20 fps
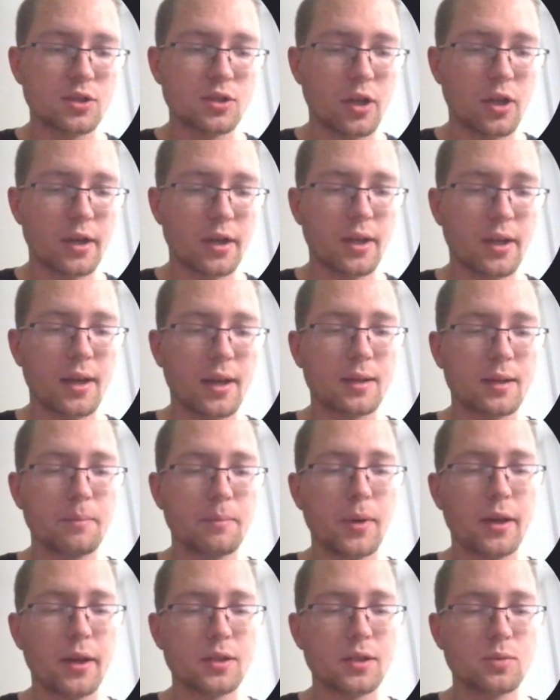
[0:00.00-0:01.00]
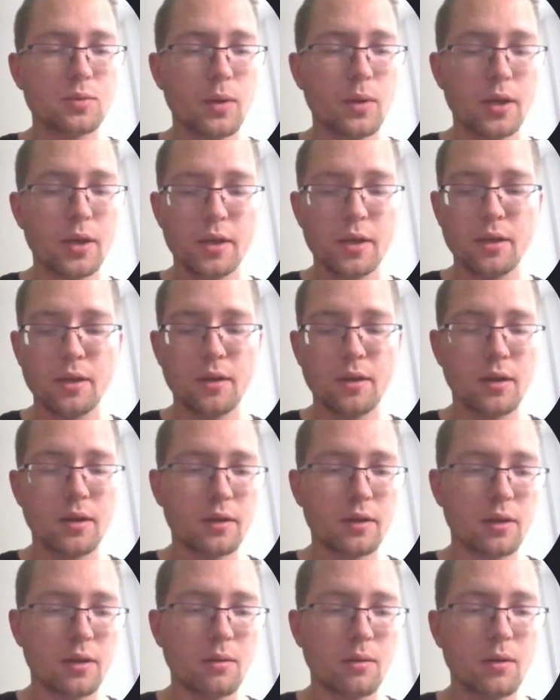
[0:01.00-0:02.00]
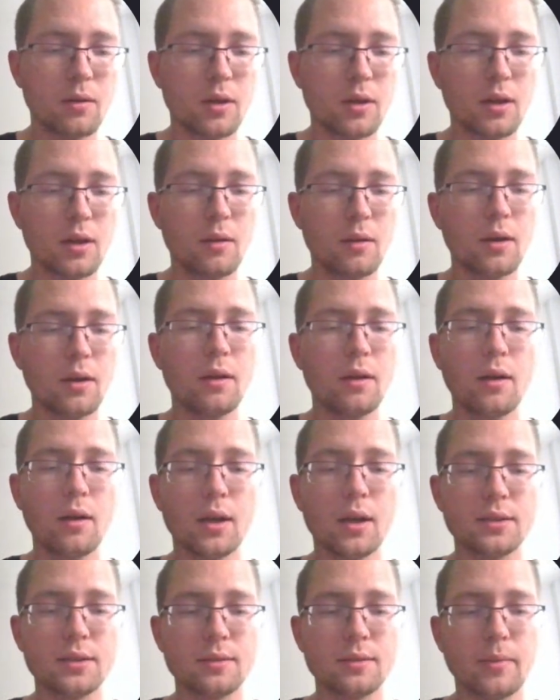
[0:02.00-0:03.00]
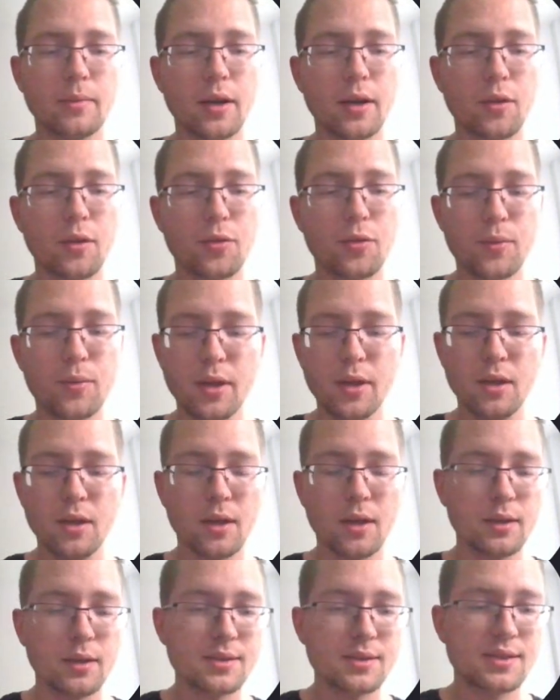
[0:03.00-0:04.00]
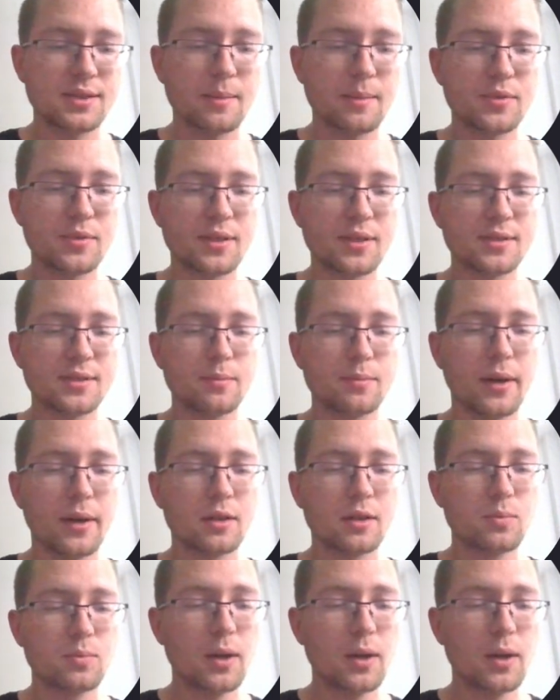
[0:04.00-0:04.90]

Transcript: starting at -1 and go on until -3, and the step size